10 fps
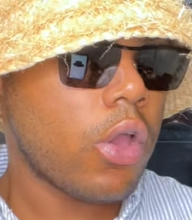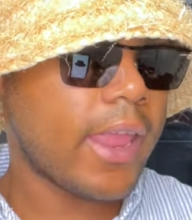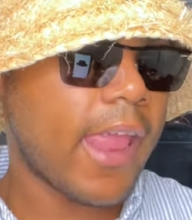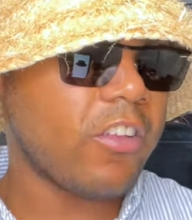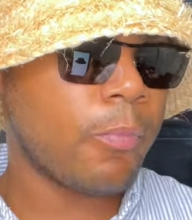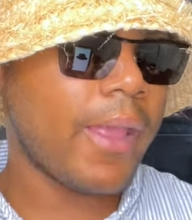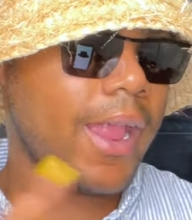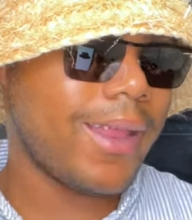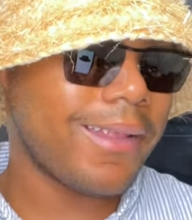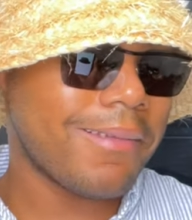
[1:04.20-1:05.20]
Kate
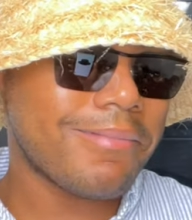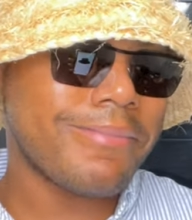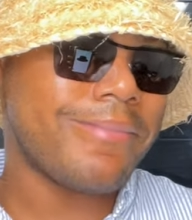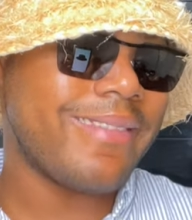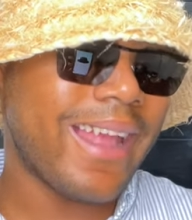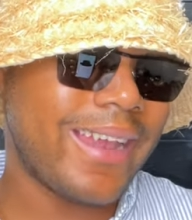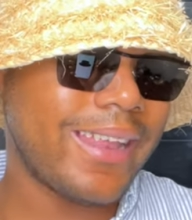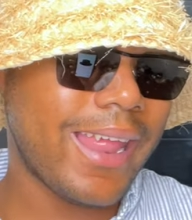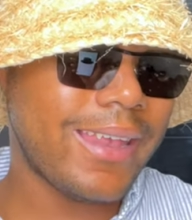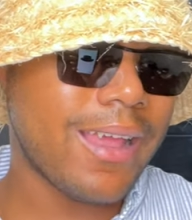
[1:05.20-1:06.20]
Spade,
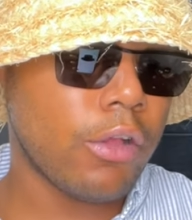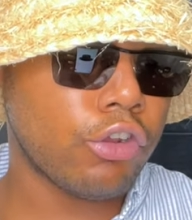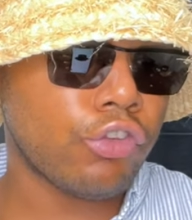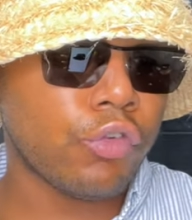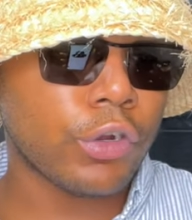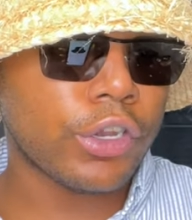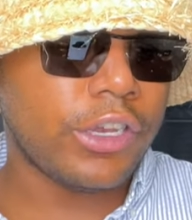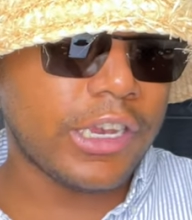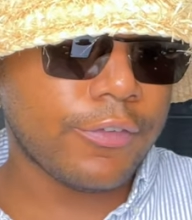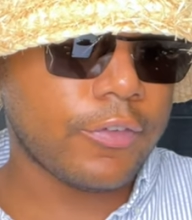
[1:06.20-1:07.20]
$98 for a
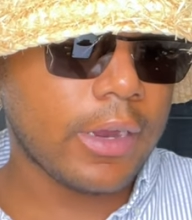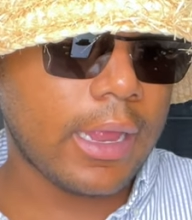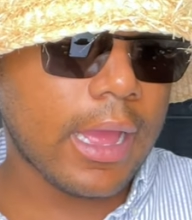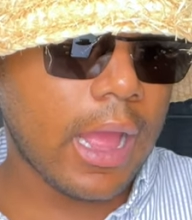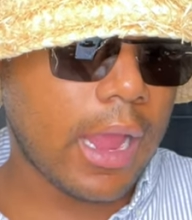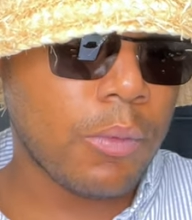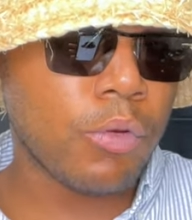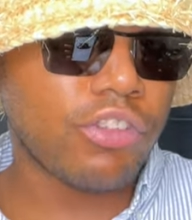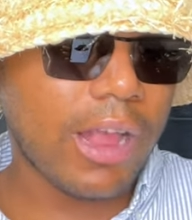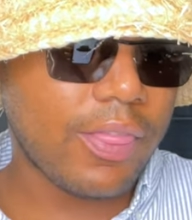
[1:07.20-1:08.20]
different kind,
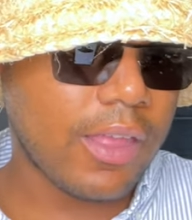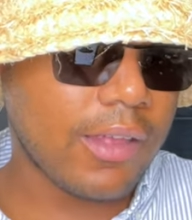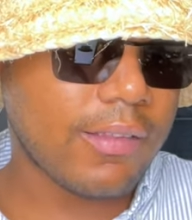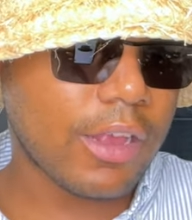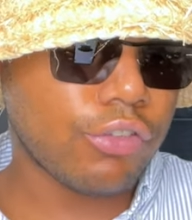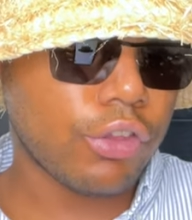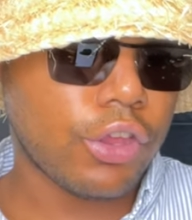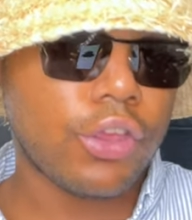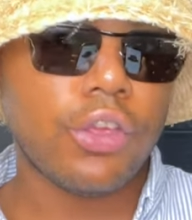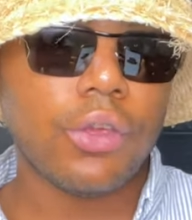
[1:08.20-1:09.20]
which I think is actually
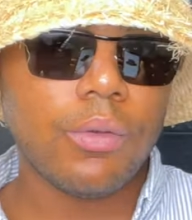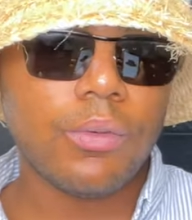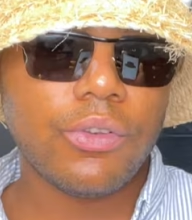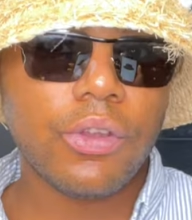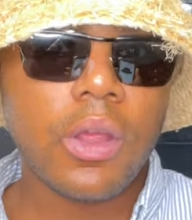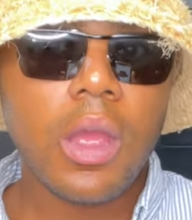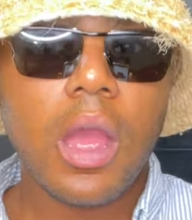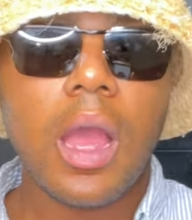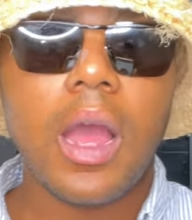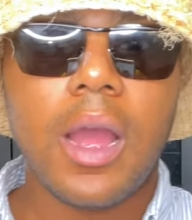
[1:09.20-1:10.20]
cute.
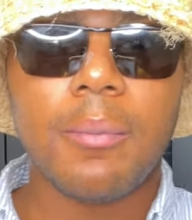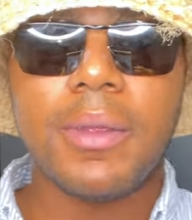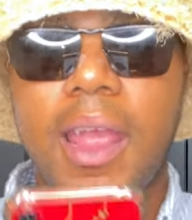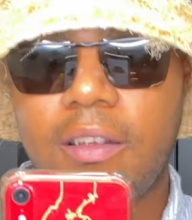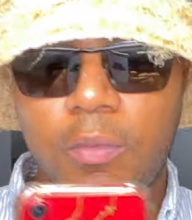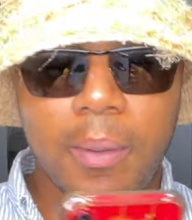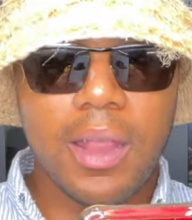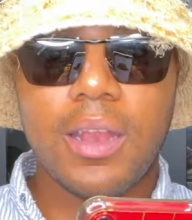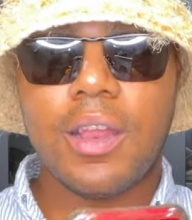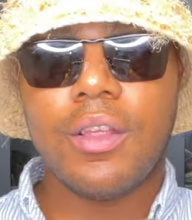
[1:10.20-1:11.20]
Um, Kate
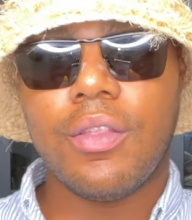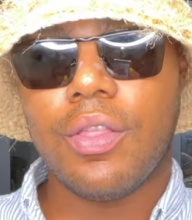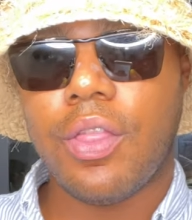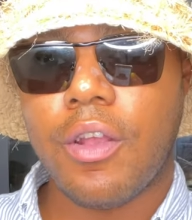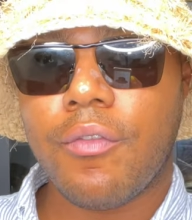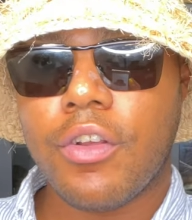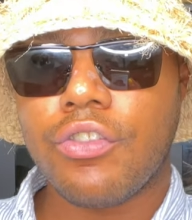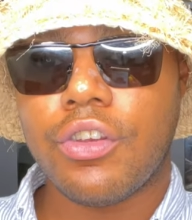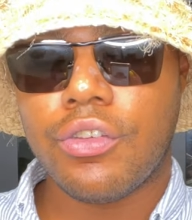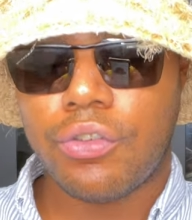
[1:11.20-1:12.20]
Spade, their
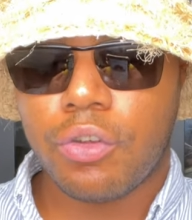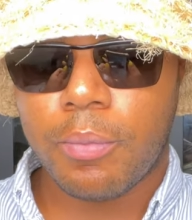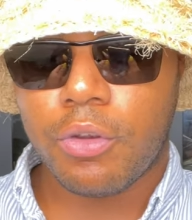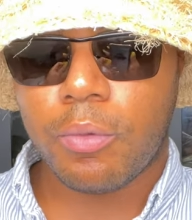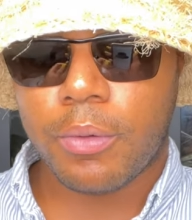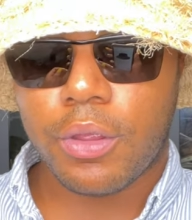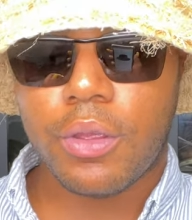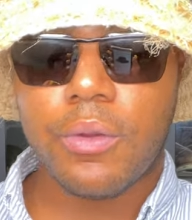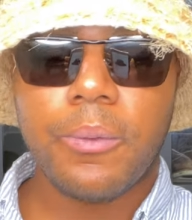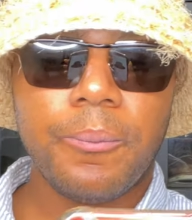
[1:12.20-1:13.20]
version is super duper
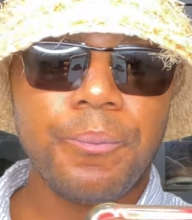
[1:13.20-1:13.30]
cute.